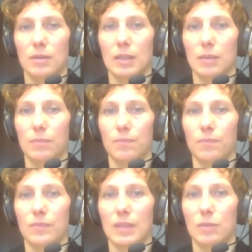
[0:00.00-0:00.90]

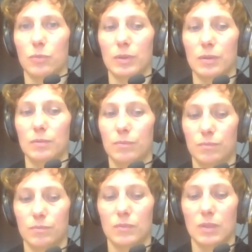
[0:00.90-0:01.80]
that will
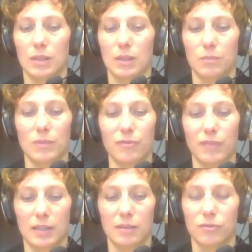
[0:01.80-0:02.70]

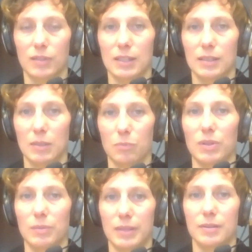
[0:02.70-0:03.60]
effectively
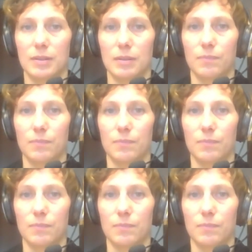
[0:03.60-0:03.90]
implement